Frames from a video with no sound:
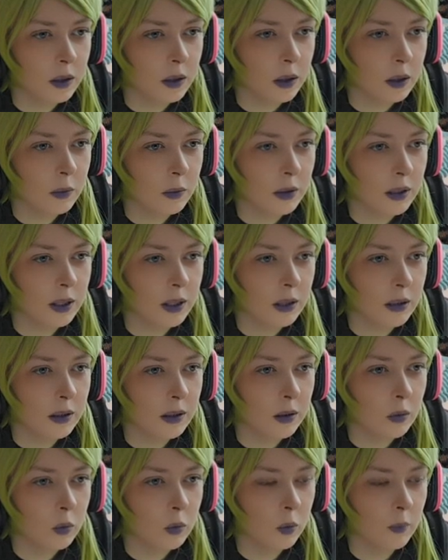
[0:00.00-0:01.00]
Alright, we're going to
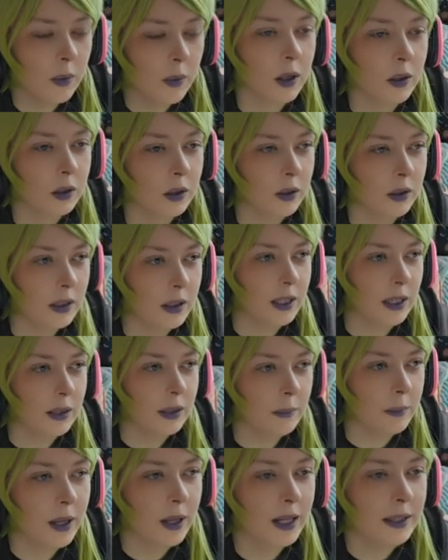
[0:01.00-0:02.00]
do one more gun
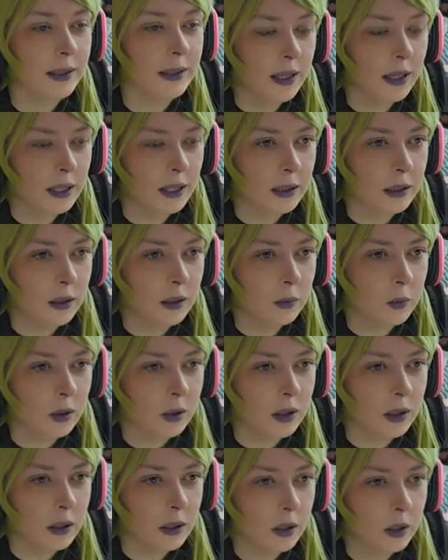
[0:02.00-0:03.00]
game and then we're
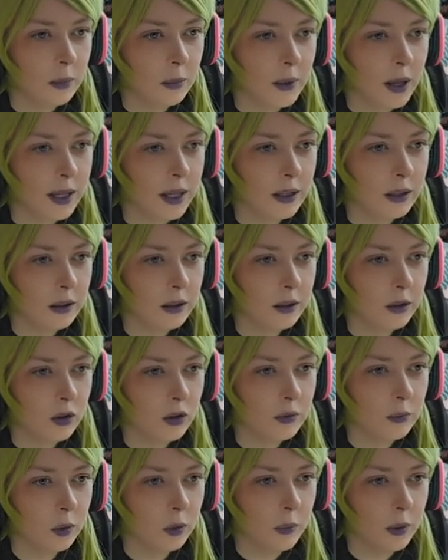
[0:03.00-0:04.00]
going to go back to
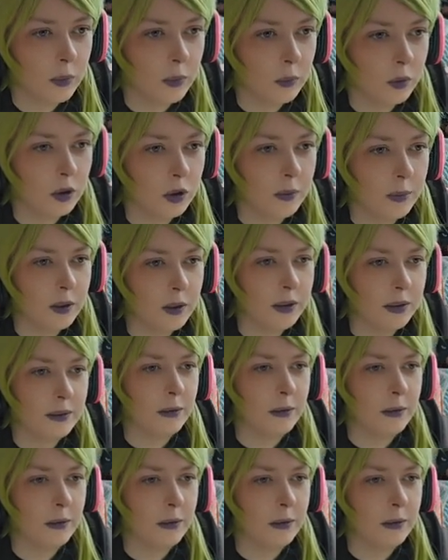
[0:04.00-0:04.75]
Small Map Mosh Pit.